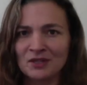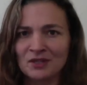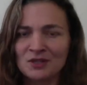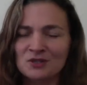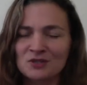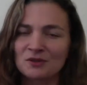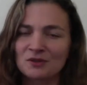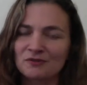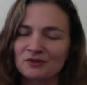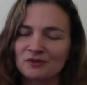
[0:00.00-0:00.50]

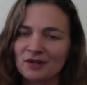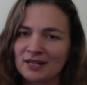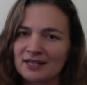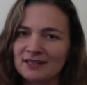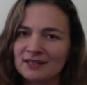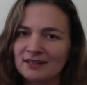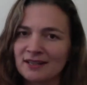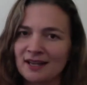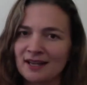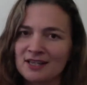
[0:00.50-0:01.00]
So the Friday
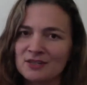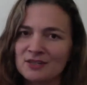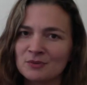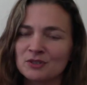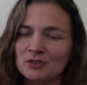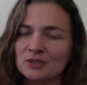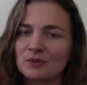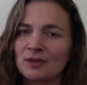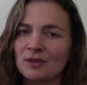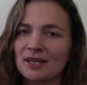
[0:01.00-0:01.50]
class,
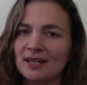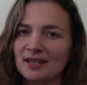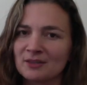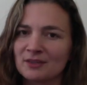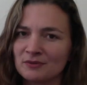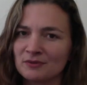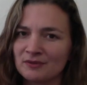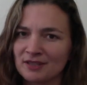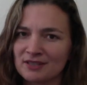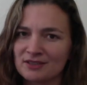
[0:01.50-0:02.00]
we'll do hand
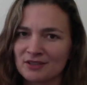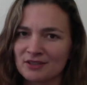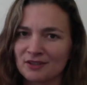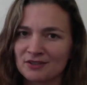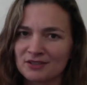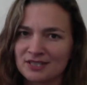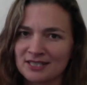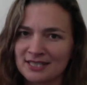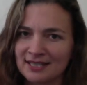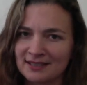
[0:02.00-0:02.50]

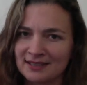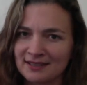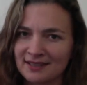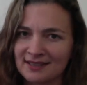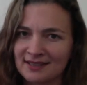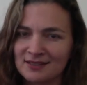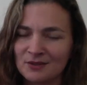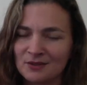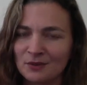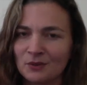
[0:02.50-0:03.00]
reflexology
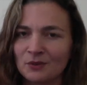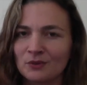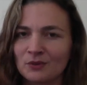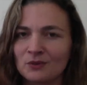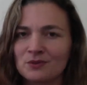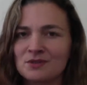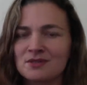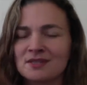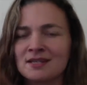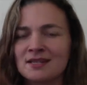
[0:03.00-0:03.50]
techniques and
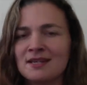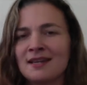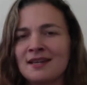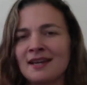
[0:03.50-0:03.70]
holds,